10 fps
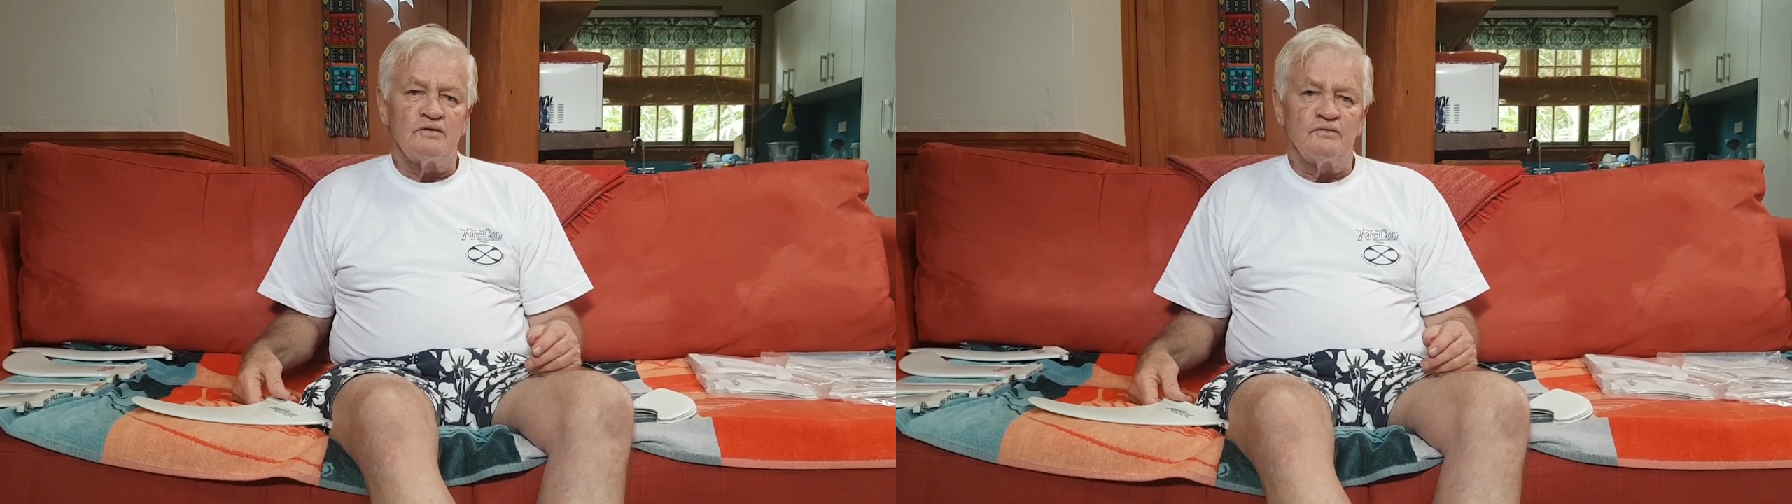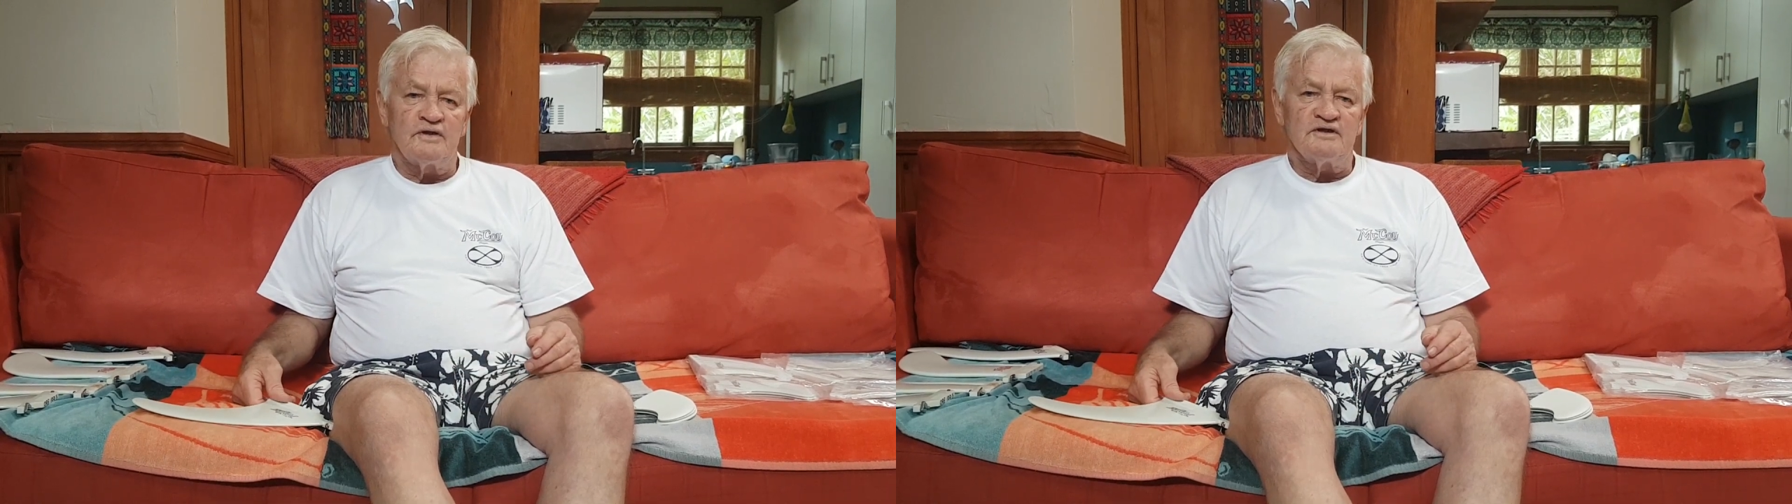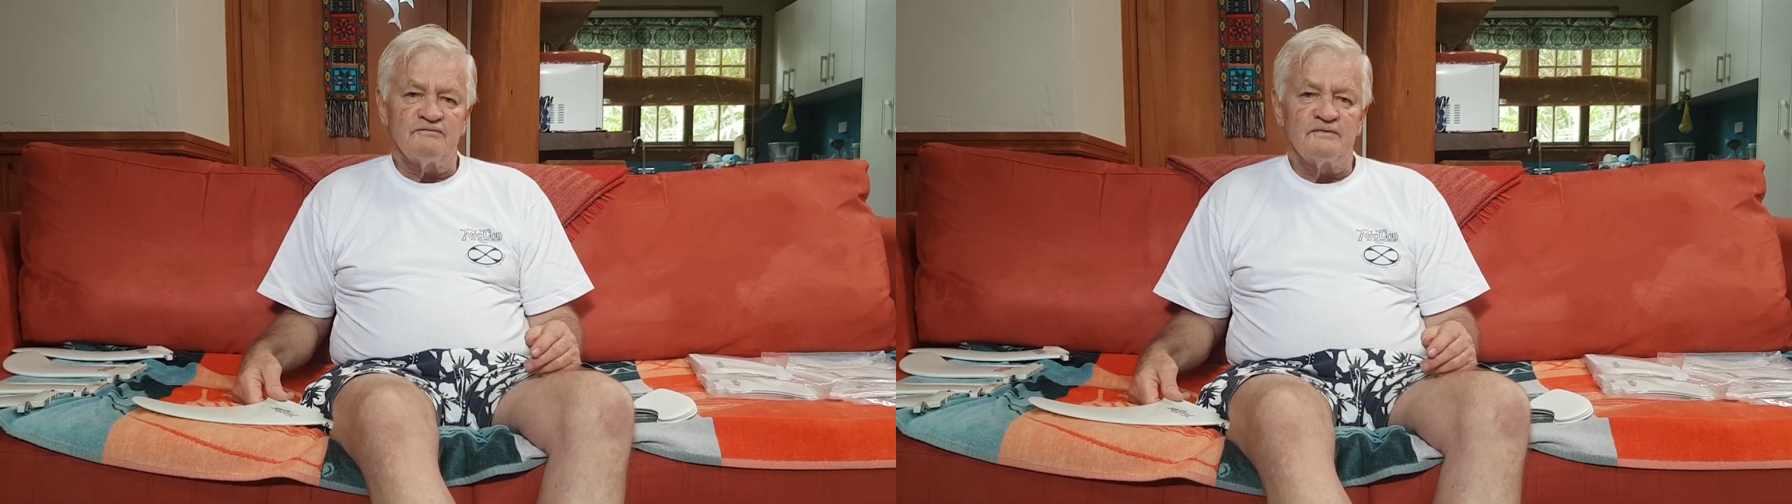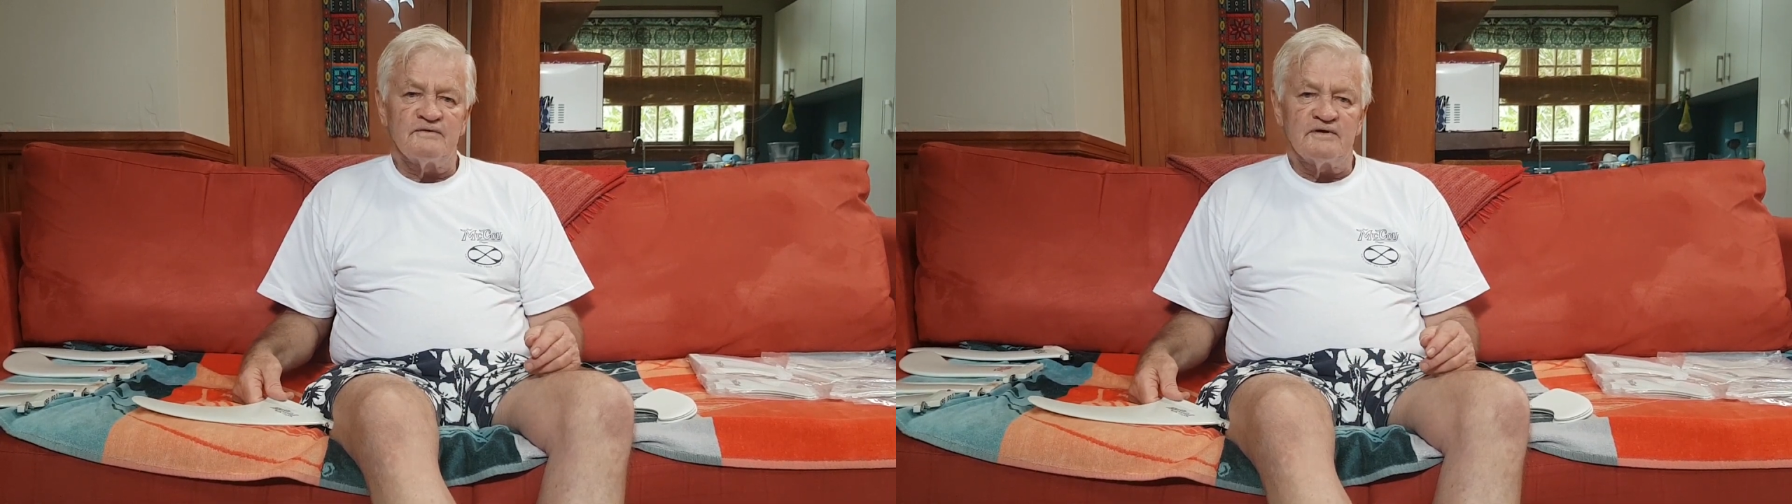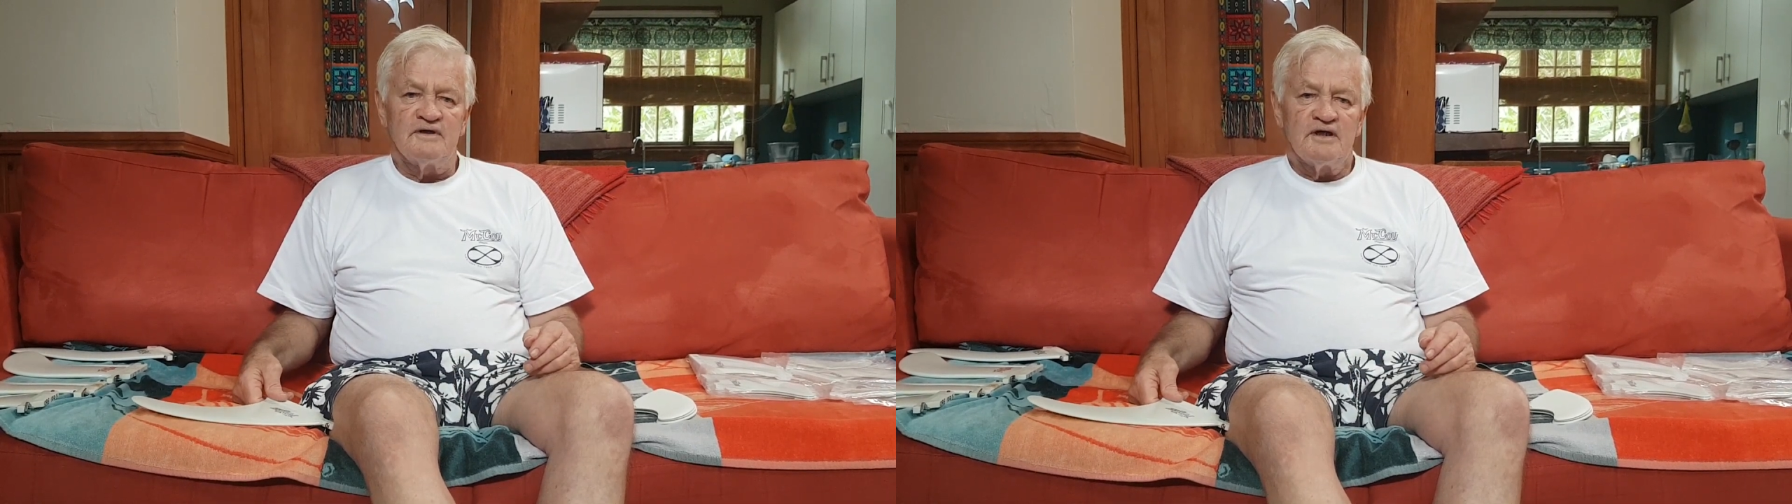what
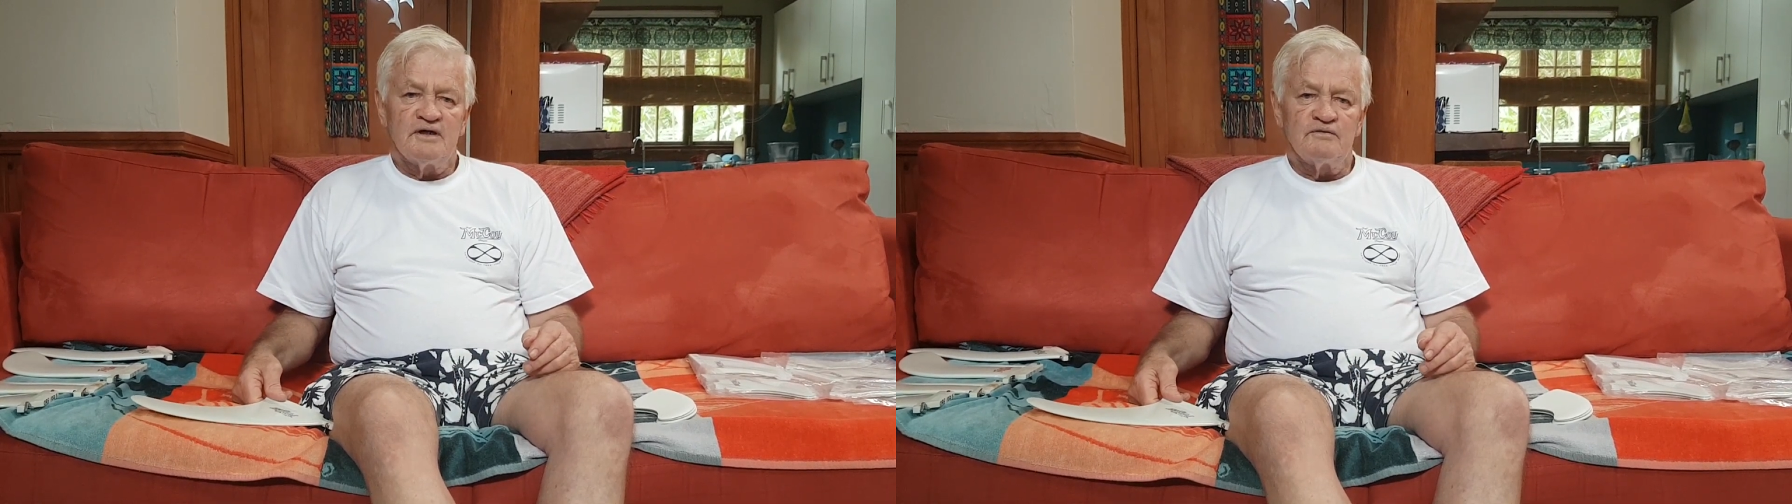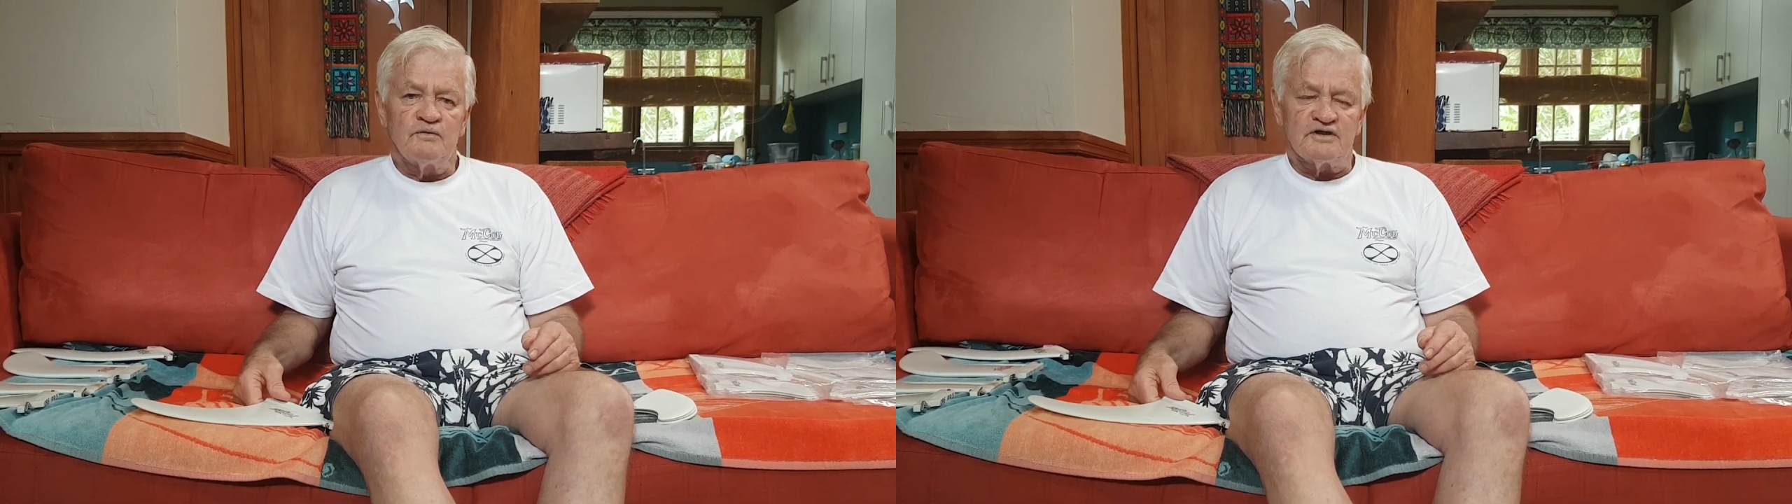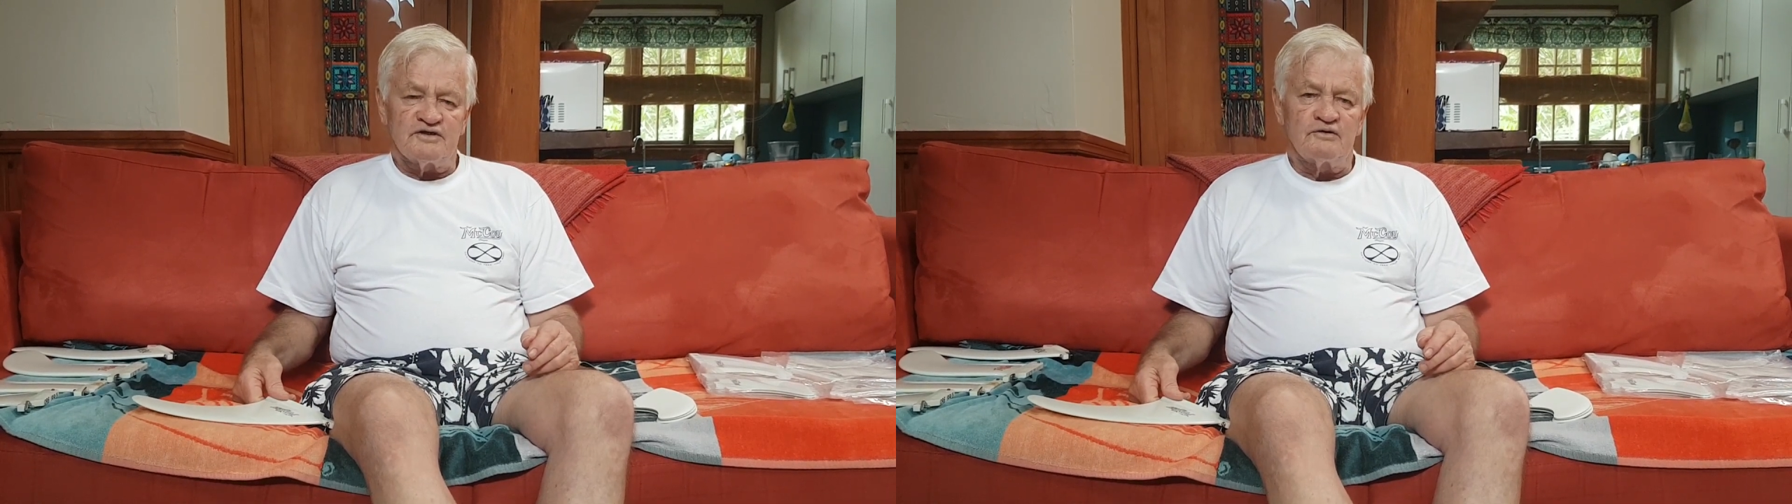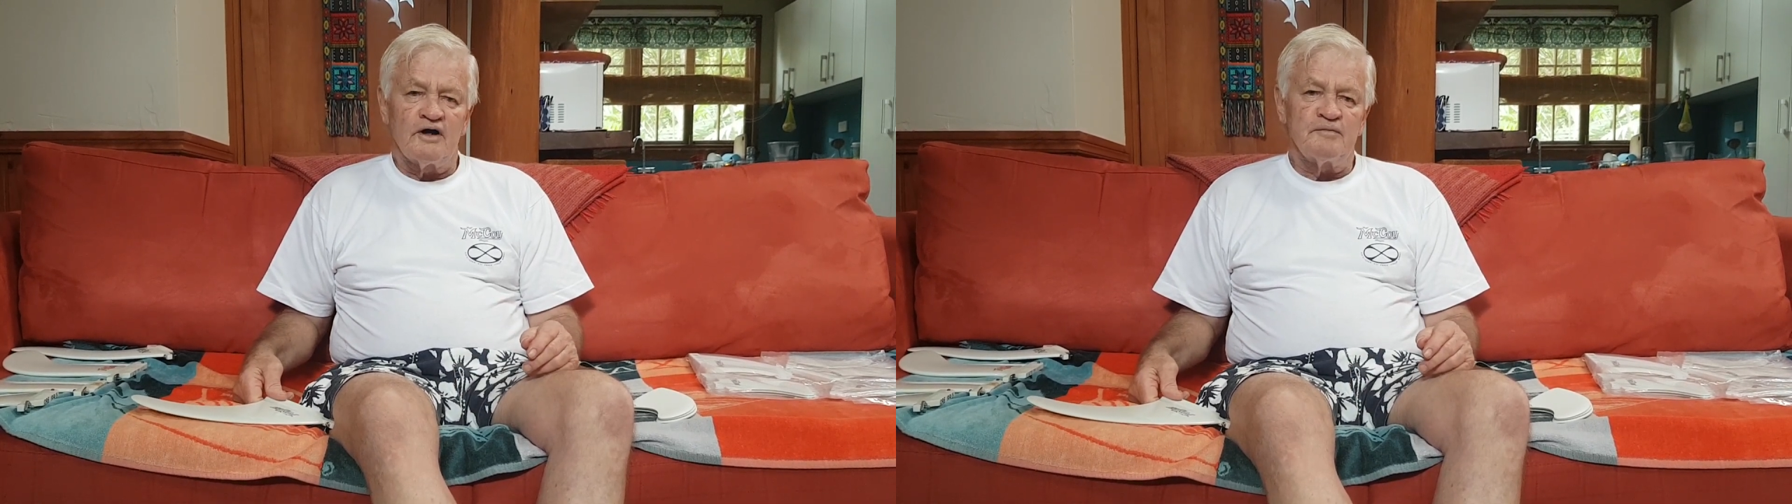you're trying